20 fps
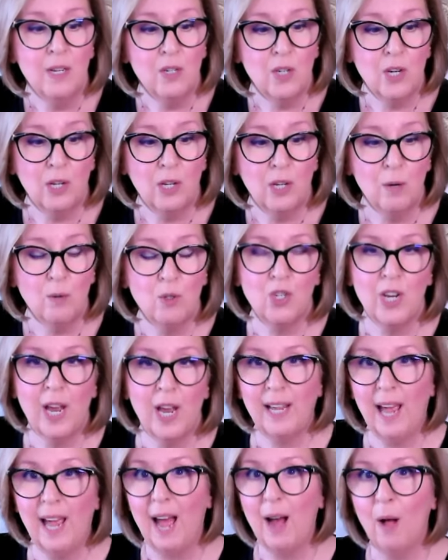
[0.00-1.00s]
to go
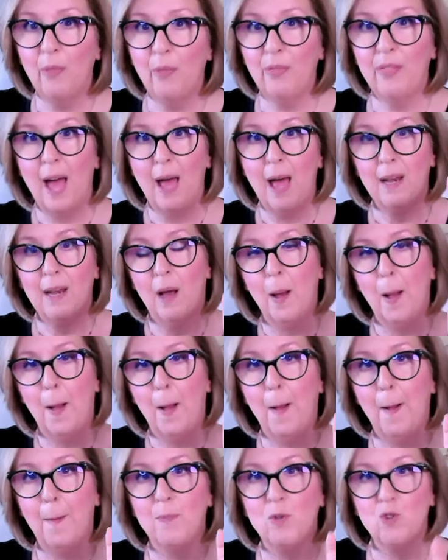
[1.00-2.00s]
check out that
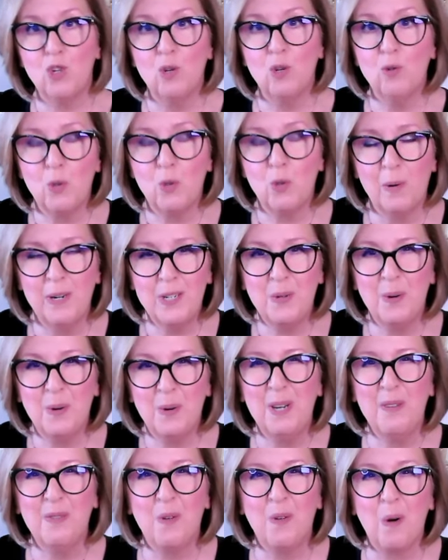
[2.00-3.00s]
June
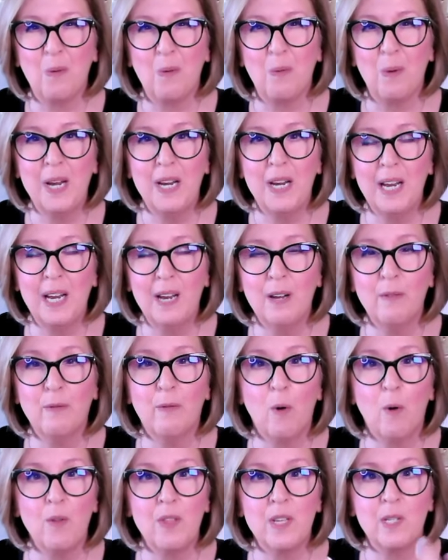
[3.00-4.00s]
2024 reading
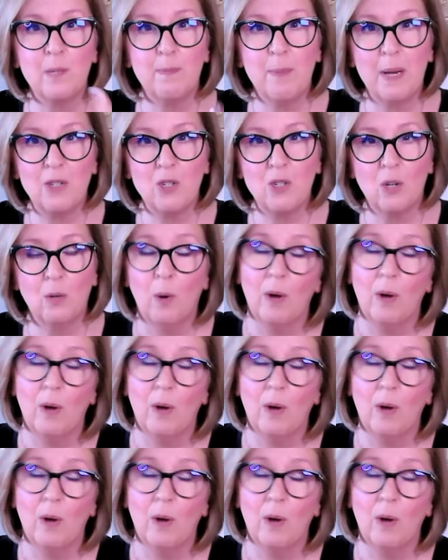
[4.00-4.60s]
for the special.